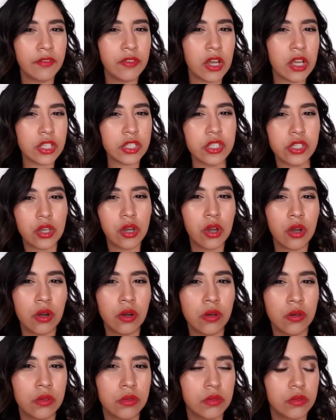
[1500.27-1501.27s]
of
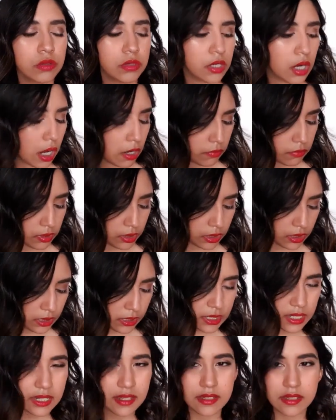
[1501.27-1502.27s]
also not
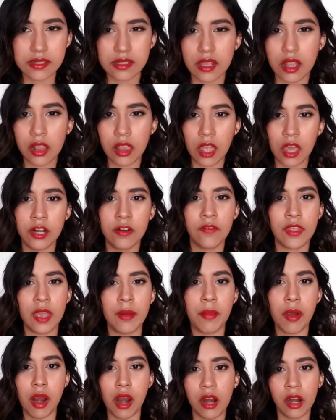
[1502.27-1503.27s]
really, because a lot of
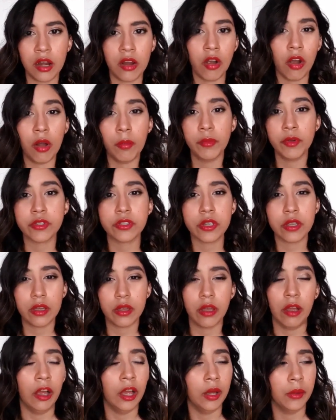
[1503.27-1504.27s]
them are almost
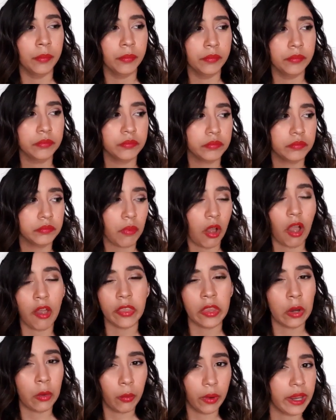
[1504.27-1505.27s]

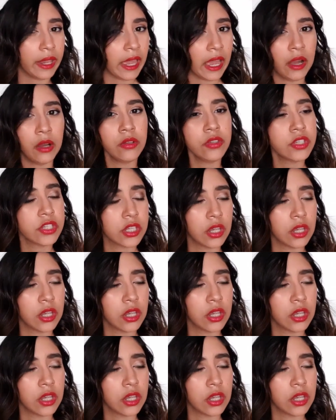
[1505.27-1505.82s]
on their way out,